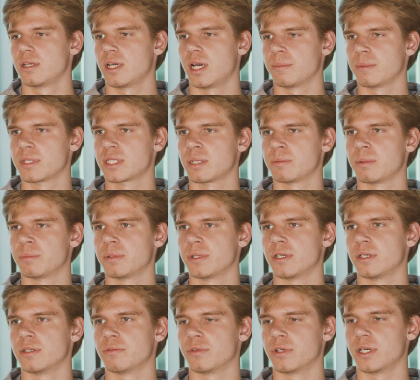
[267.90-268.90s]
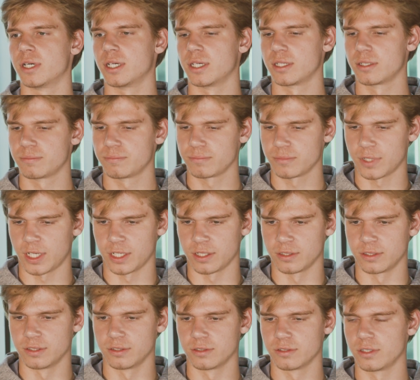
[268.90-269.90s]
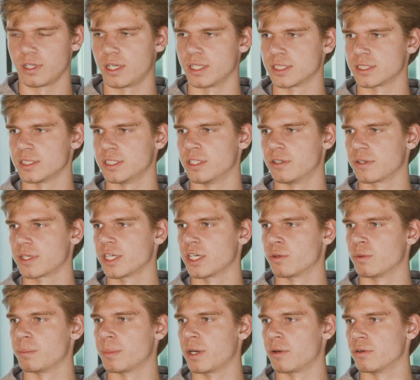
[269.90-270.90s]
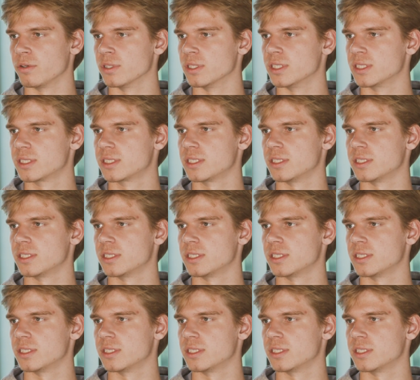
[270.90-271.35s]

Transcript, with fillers: I'm the type of player where I honestly don't care what my role is.